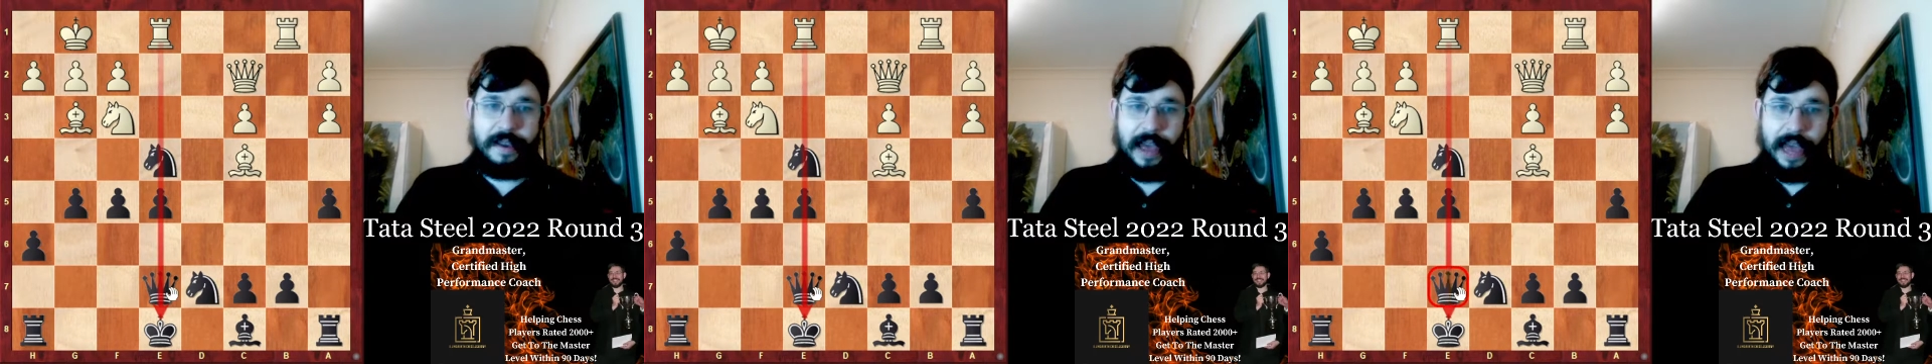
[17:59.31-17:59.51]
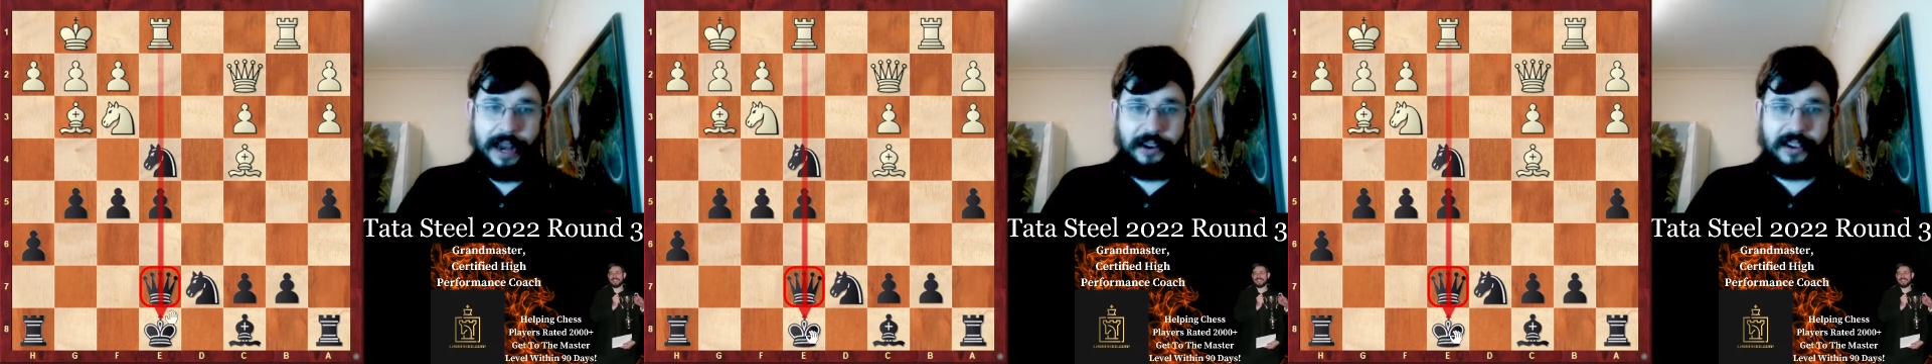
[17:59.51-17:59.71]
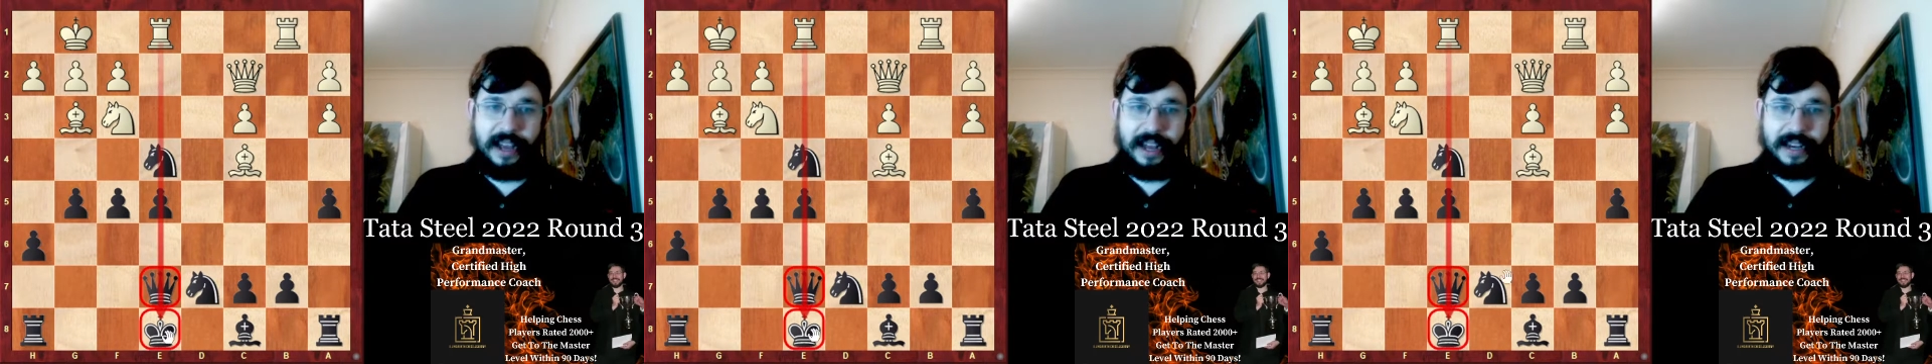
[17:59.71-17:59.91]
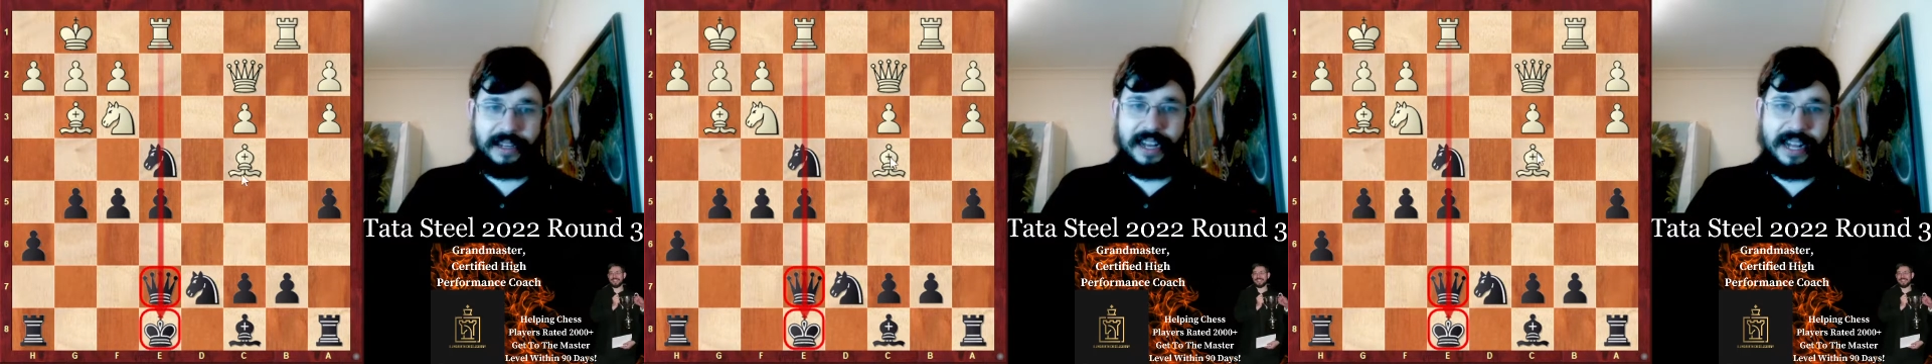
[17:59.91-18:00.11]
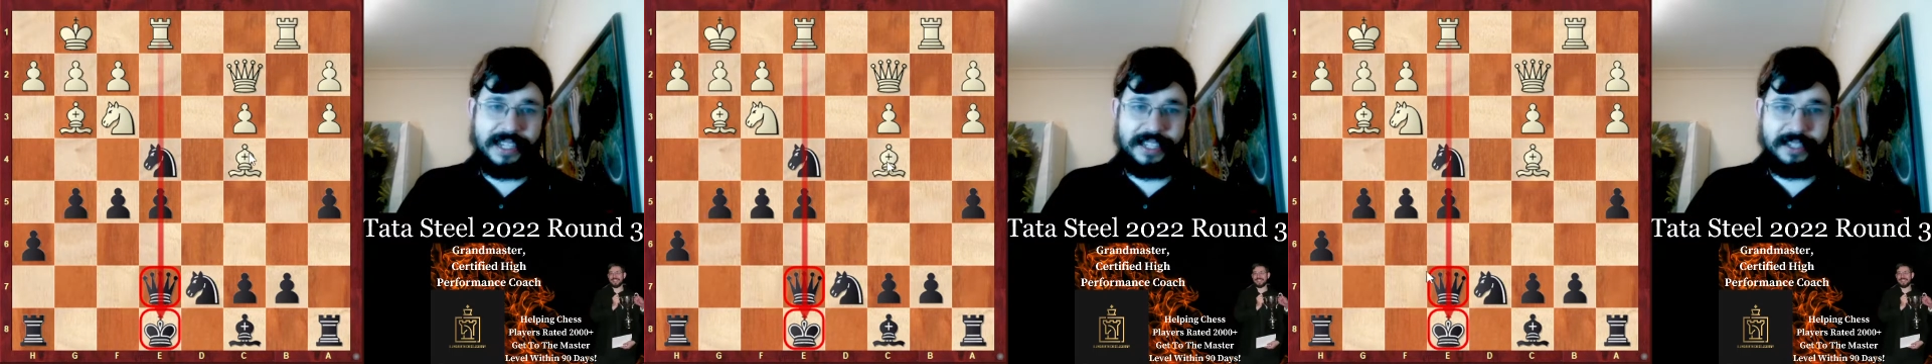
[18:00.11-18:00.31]
And you can't
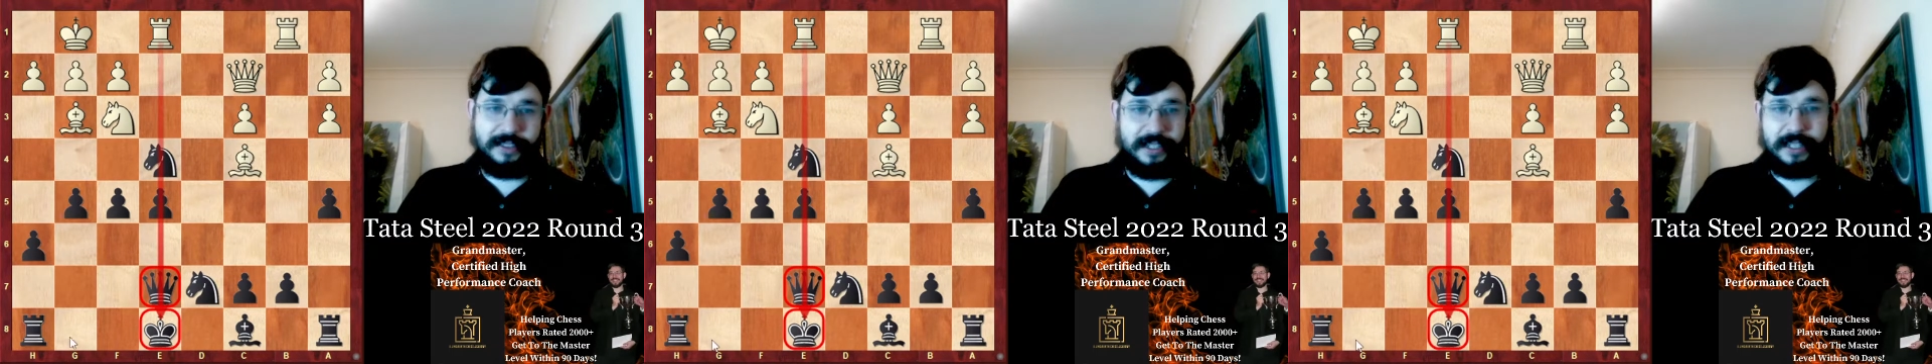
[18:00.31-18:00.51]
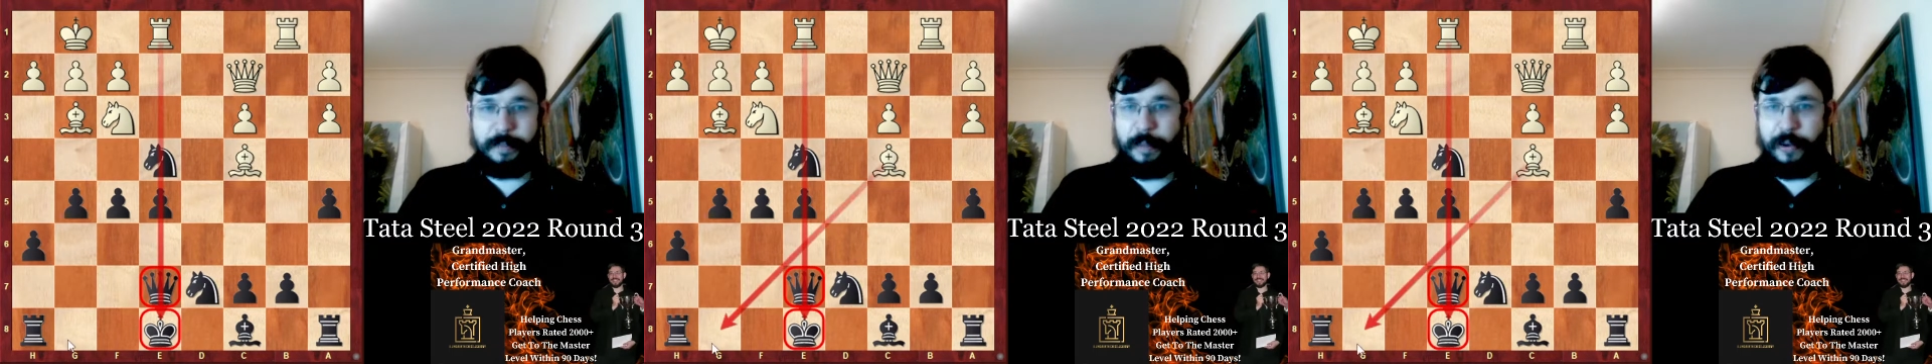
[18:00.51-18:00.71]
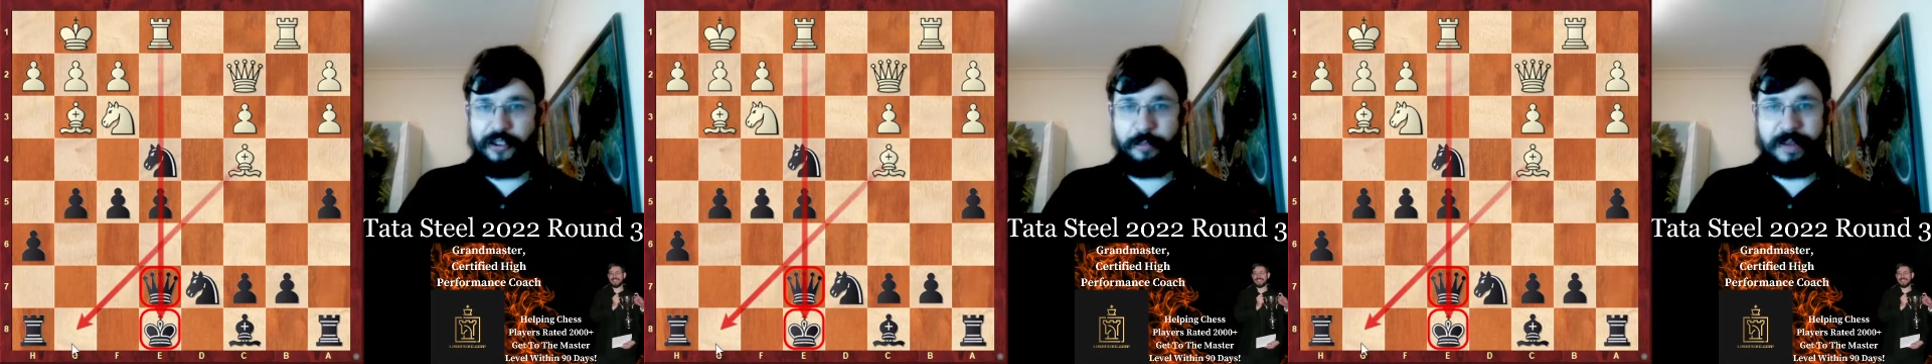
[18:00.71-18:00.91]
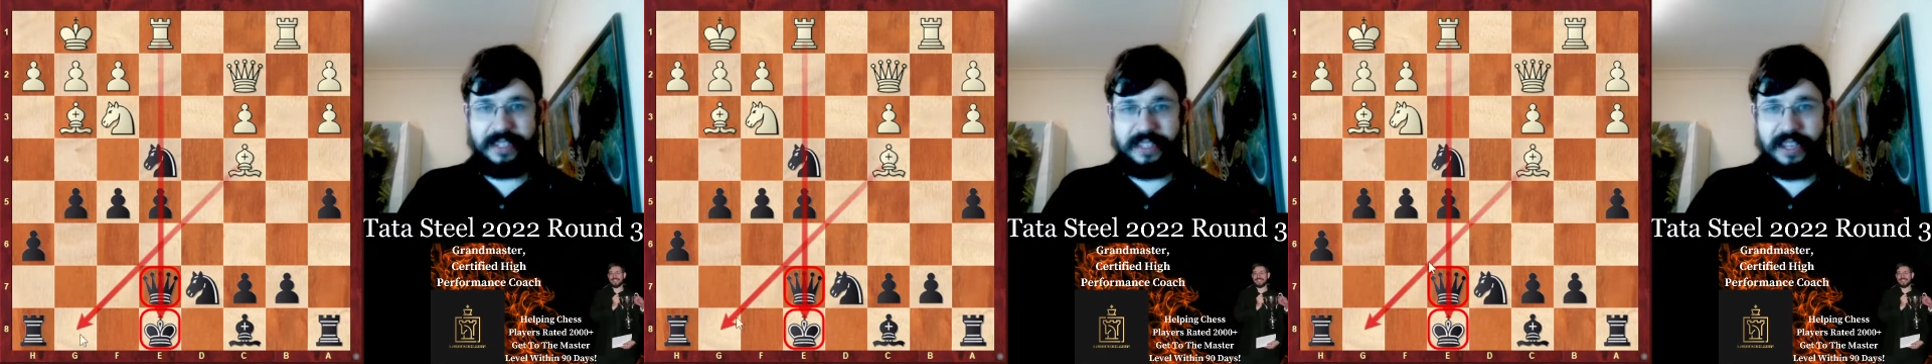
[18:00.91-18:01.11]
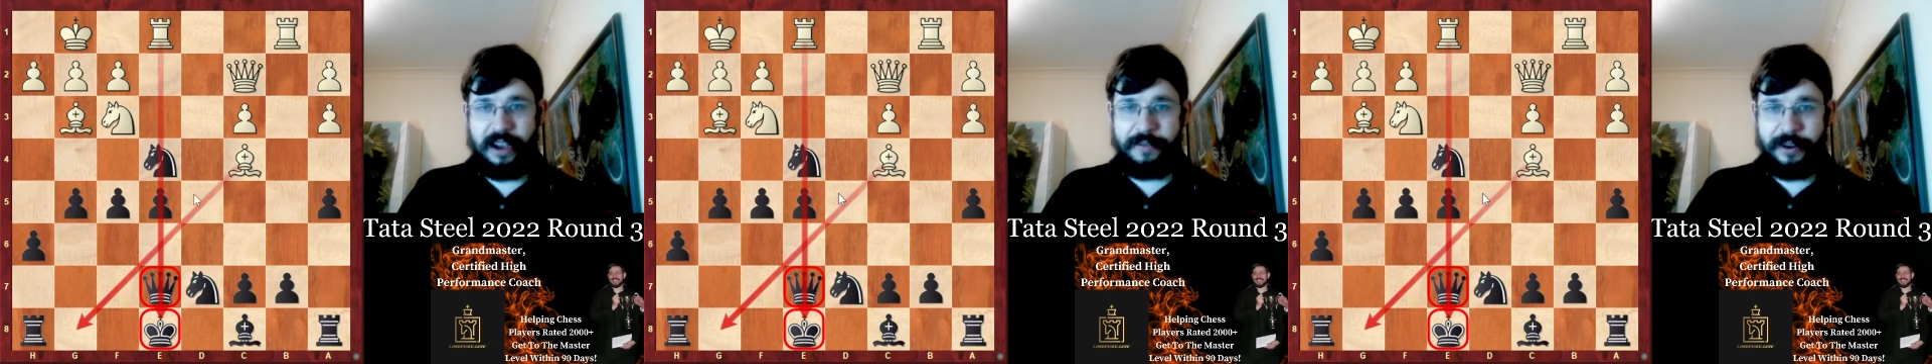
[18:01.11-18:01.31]
castle because the bishop is
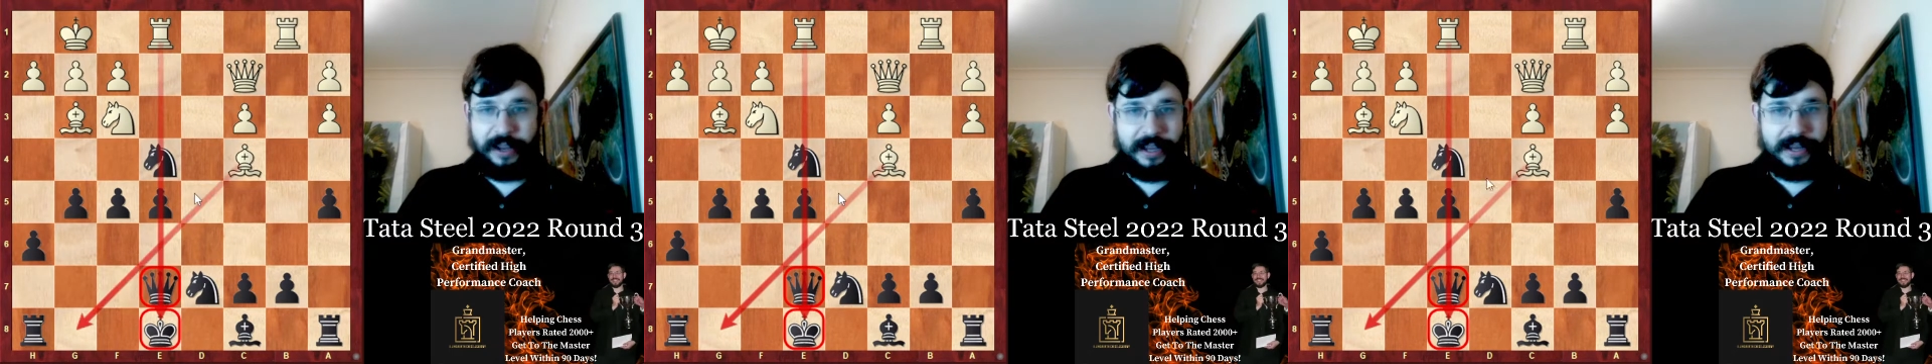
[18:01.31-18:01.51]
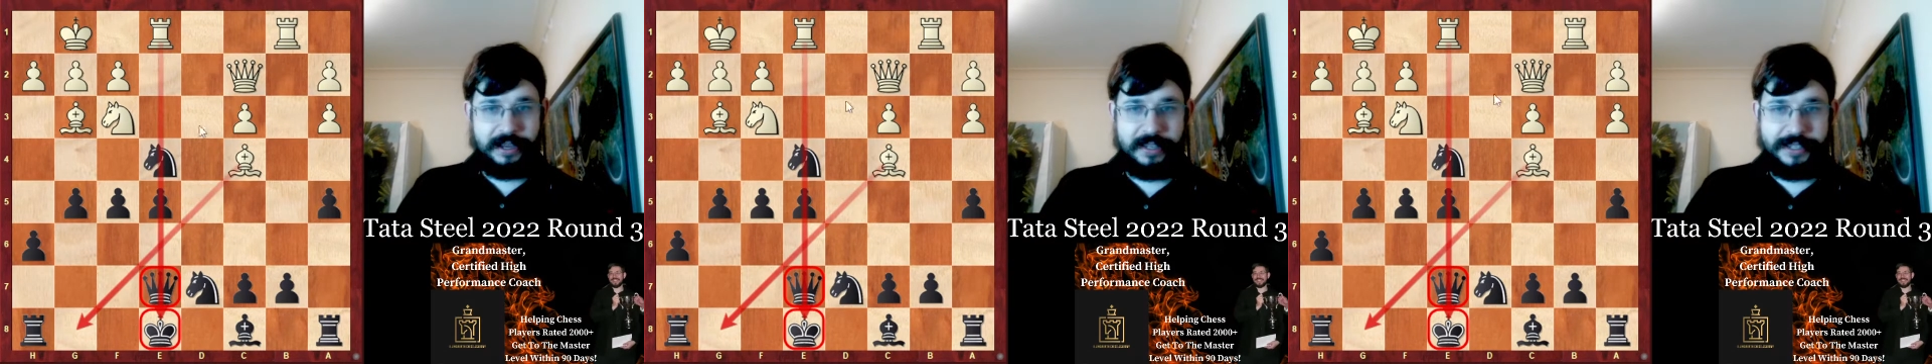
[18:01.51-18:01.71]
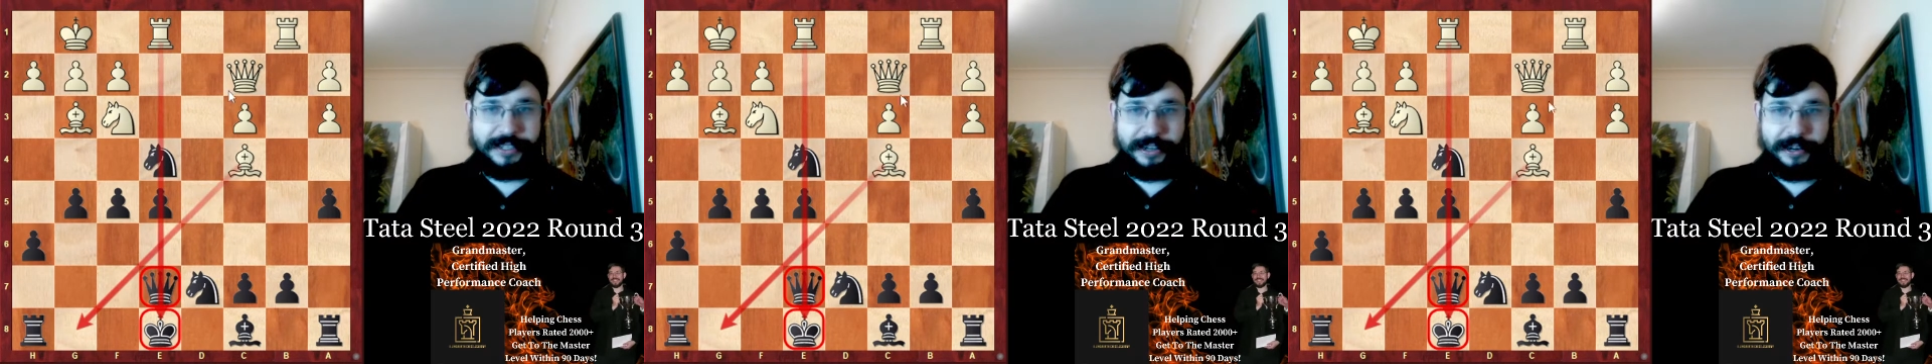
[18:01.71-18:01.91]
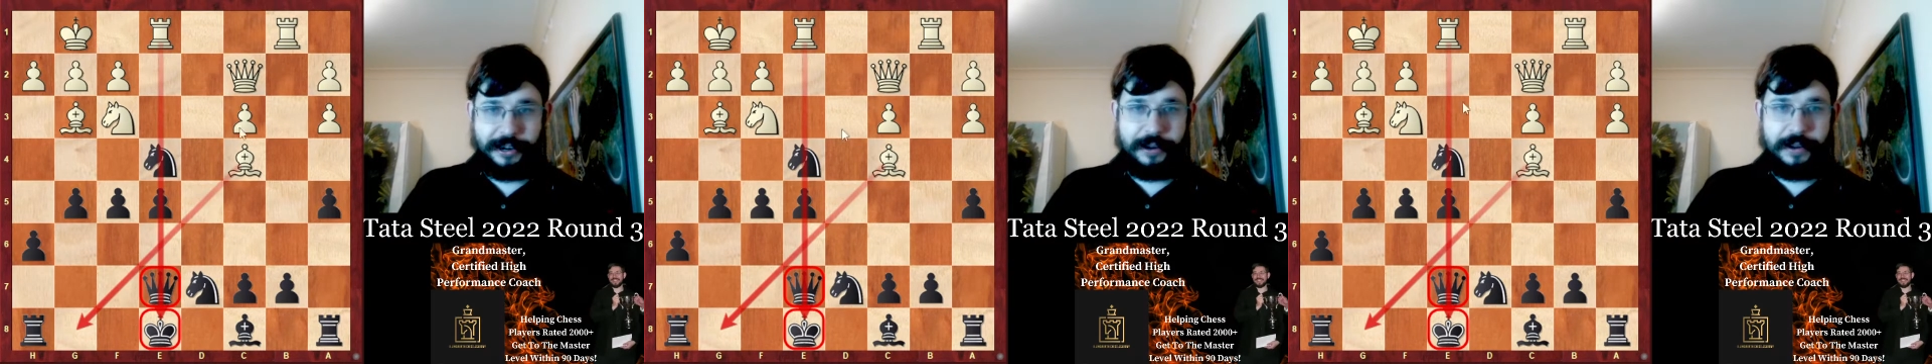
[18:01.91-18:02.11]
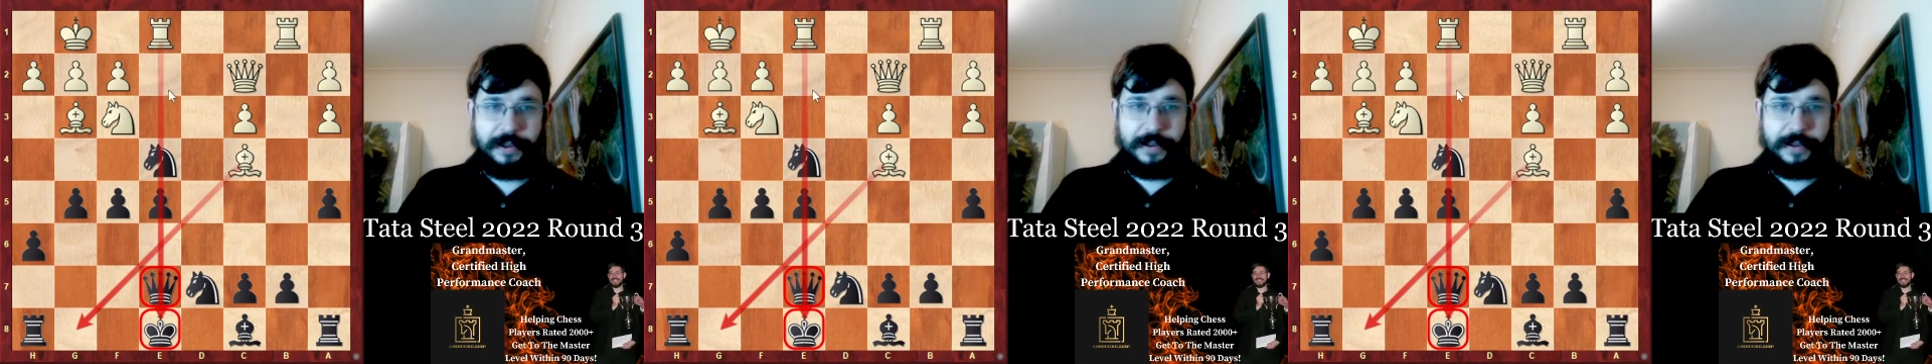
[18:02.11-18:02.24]
covering it, so